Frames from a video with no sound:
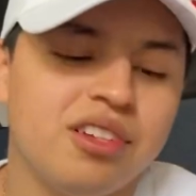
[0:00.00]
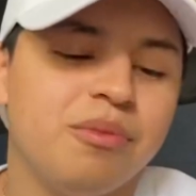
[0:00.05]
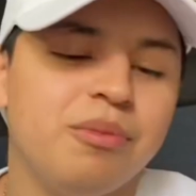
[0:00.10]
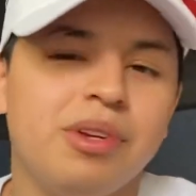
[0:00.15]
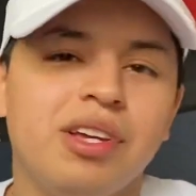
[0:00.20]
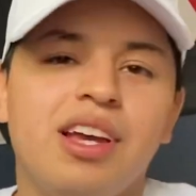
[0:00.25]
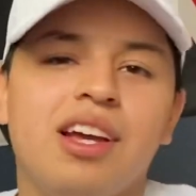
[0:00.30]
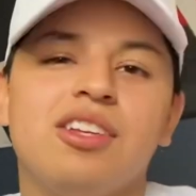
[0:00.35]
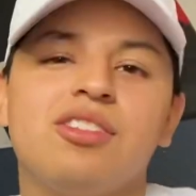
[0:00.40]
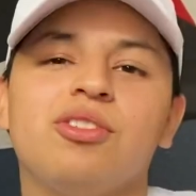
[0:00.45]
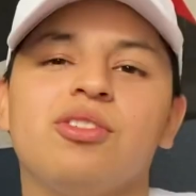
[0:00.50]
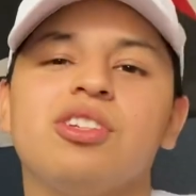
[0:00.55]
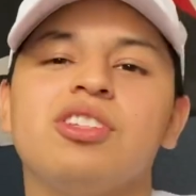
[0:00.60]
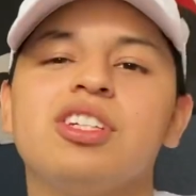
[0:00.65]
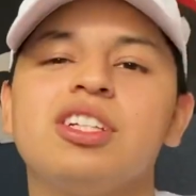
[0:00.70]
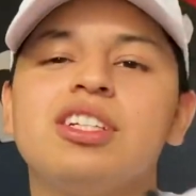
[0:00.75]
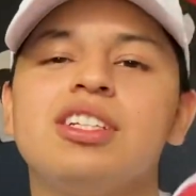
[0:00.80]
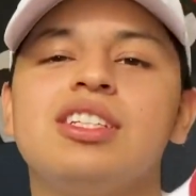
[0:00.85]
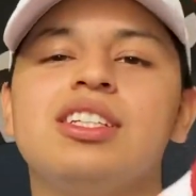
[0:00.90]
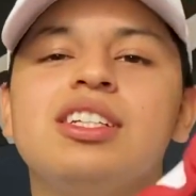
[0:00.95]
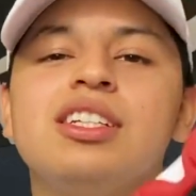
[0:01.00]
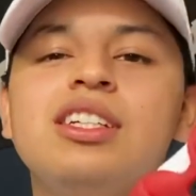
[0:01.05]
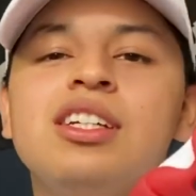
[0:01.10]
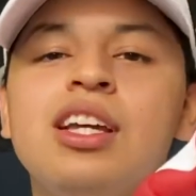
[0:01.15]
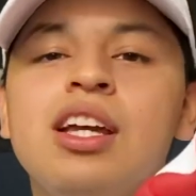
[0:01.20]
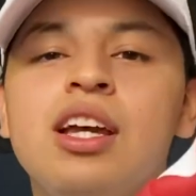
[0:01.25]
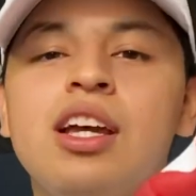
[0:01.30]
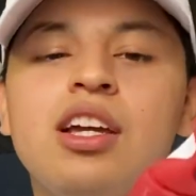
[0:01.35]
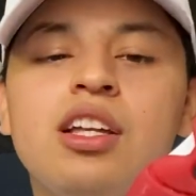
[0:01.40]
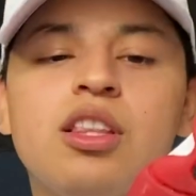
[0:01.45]
But yeah, so as you can see,
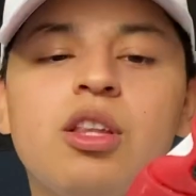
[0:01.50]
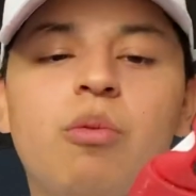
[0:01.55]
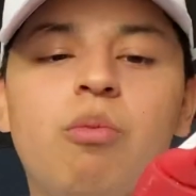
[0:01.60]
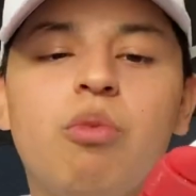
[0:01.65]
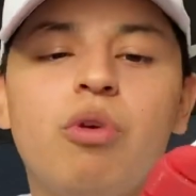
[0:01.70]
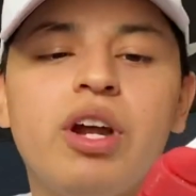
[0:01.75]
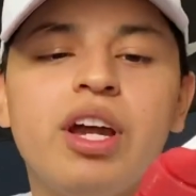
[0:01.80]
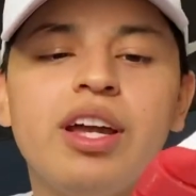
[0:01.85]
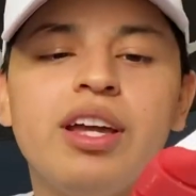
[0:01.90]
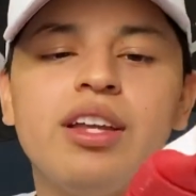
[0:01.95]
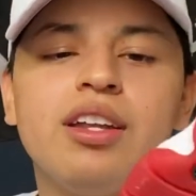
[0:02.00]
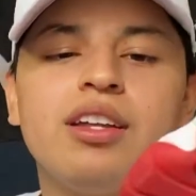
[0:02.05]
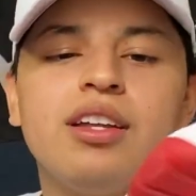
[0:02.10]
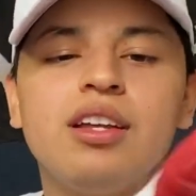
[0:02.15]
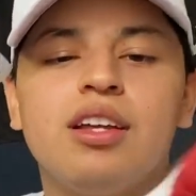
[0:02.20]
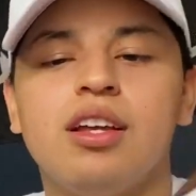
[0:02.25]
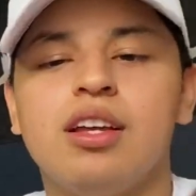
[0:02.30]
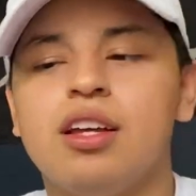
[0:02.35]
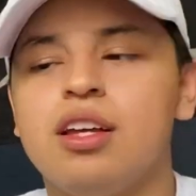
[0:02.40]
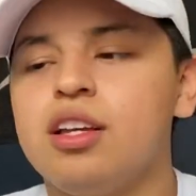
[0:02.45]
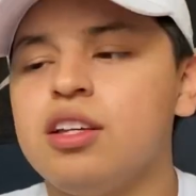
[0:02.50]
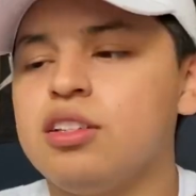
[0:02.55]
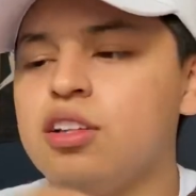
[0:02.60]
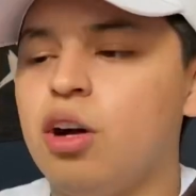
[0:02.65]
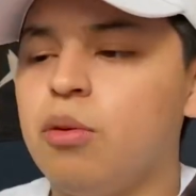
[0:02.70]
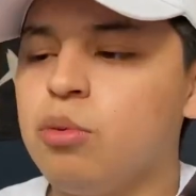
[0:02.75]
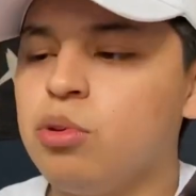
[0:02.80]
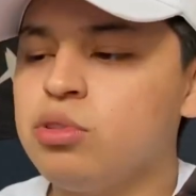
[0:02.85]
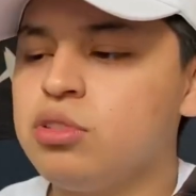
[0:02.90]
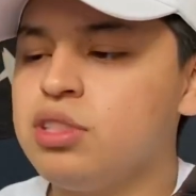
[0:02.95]
the bred is
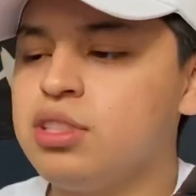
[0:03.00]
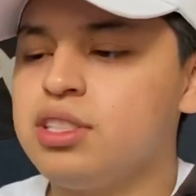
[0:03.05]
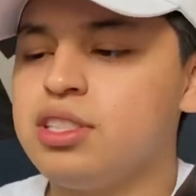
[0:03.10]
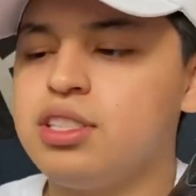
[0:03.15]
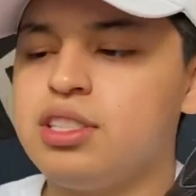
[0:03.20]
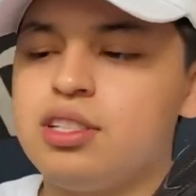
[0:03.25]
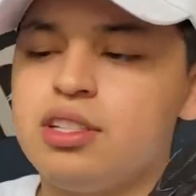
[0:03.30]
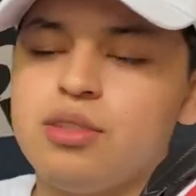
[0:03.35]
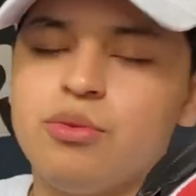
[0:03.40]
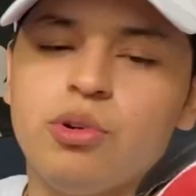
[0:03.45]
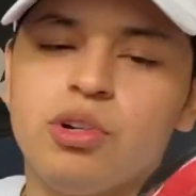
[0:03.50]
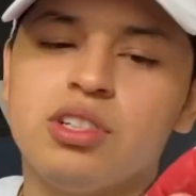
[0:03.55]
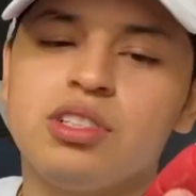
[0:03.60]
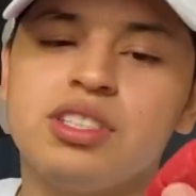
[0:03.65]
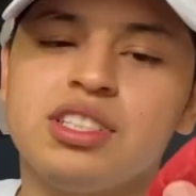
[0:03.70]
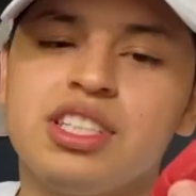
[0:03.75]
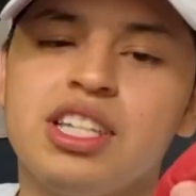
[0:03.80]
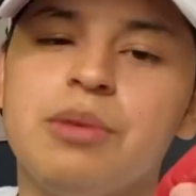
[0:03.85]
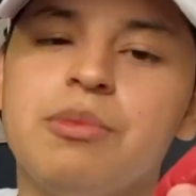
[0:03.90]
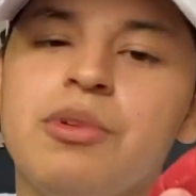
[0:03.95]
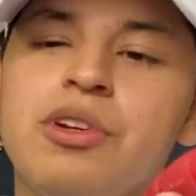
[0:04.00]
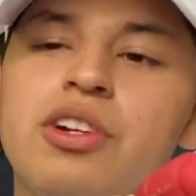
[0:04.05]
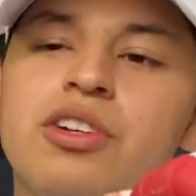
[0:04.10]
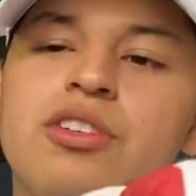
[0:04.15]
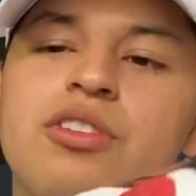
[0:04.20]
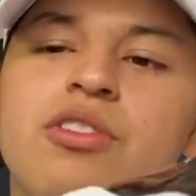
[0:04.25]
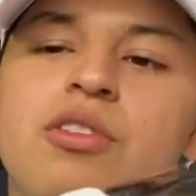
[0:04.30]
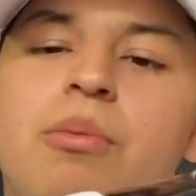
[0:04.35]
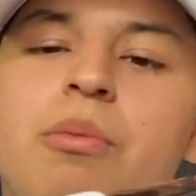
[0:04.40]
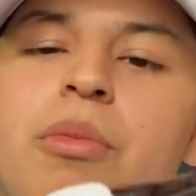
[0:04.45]
almost was similar
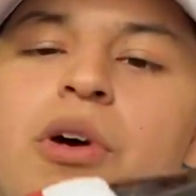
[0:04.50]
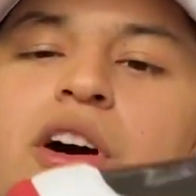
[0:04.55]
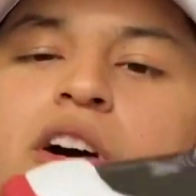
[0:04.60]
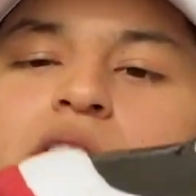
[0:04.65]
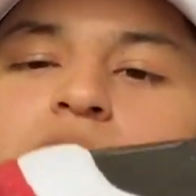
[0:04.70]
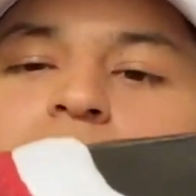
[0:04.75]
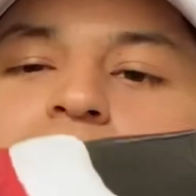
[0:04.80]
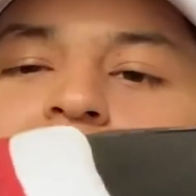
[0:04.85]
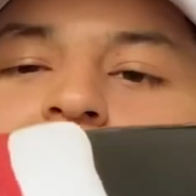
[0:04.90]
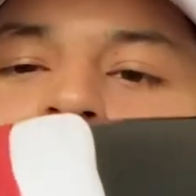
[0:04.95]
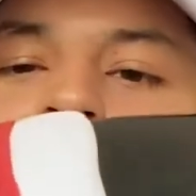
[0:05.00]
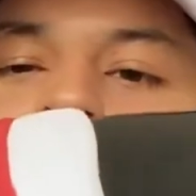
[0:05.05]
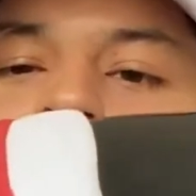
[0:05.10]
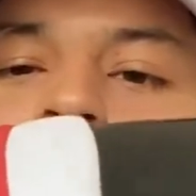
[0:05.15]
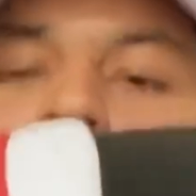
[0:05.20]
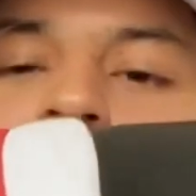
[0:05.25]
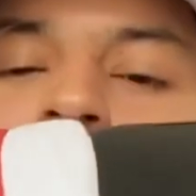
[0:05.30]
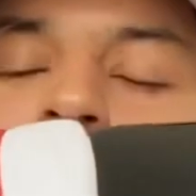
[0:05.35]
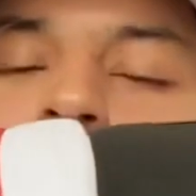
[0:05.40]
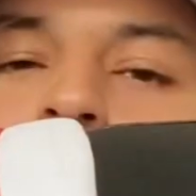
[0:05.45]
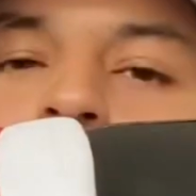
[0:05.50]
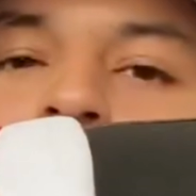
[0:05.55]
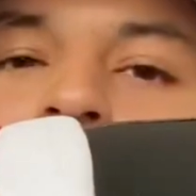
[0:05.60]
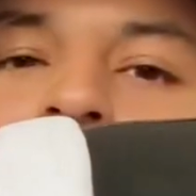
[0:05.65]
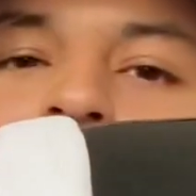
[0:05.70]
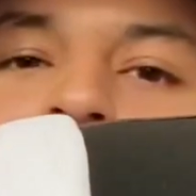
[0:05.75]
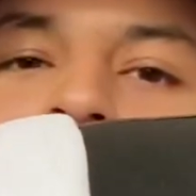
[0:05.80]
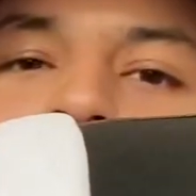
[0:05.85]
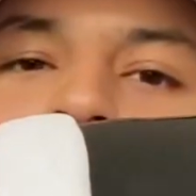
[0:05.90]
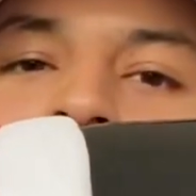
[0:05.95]
to the bottom. As you can see, it's
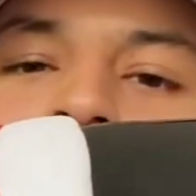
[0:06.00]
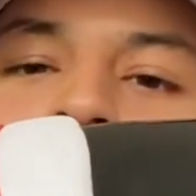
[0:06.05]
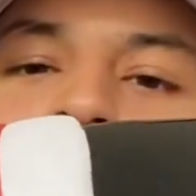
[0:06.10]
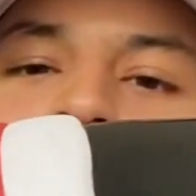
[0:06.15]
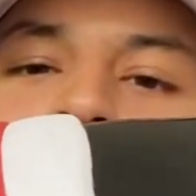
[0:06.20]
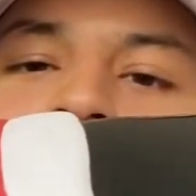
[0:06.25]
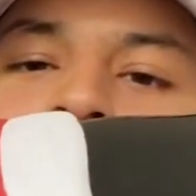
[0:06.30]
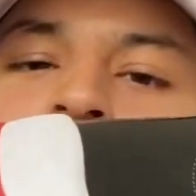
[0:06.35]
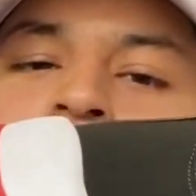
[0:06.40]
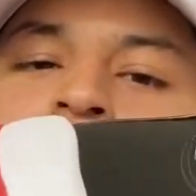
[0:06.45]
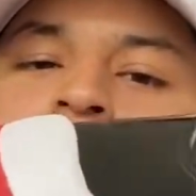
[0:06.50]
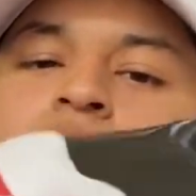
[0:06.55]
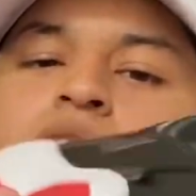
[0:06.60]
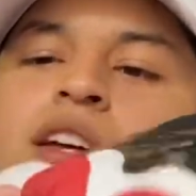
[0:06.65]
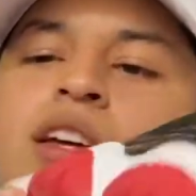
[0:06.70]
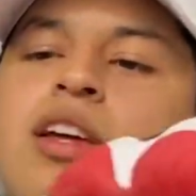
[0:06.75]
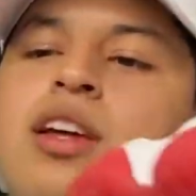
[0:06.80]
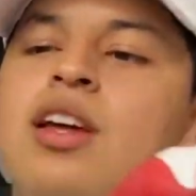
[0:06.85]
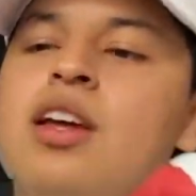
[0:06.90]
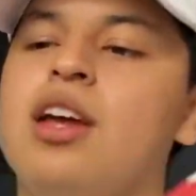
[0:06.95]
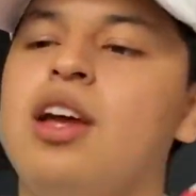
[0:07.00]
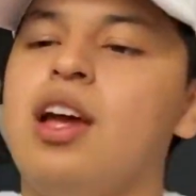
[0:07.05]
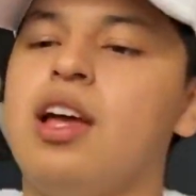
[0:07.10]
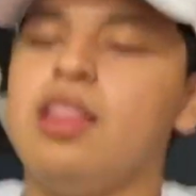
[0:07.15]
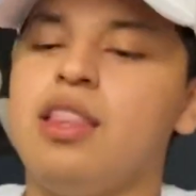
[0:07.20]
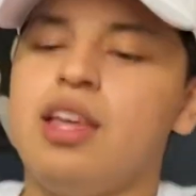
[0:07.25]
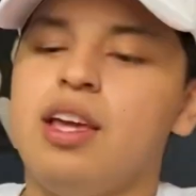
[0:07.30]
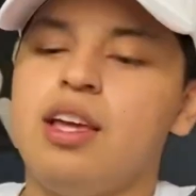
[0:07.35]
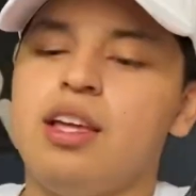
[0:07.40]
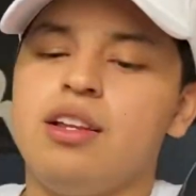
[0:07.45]
white and red,
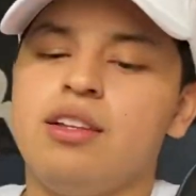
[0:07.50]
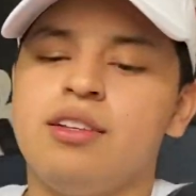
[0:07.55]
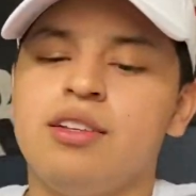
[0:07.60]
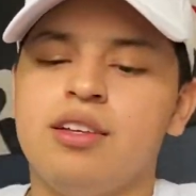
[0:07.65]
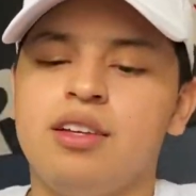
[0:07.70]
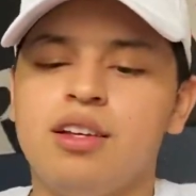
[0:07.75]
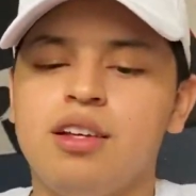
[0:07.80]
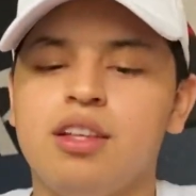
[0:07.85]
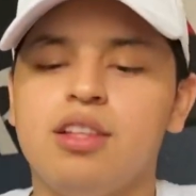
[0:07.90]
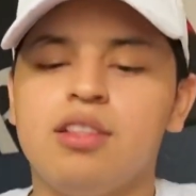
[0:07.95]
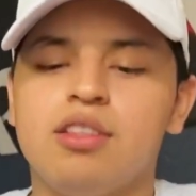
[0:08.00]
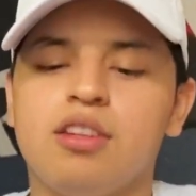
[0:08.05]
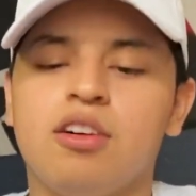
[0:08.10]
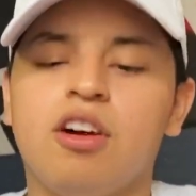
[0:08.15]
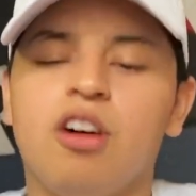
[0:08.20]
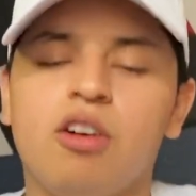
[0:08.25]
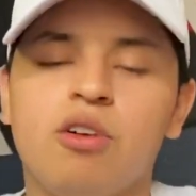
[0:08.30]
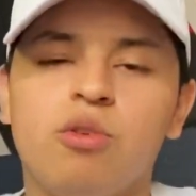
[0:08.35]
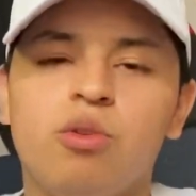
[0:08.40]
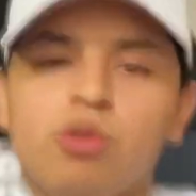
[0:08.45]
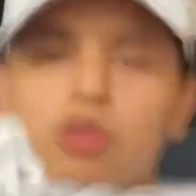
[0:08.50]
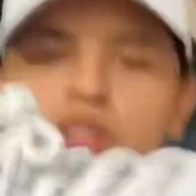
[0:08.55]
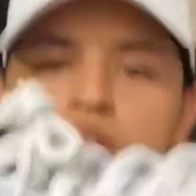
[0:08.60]
and then the Concord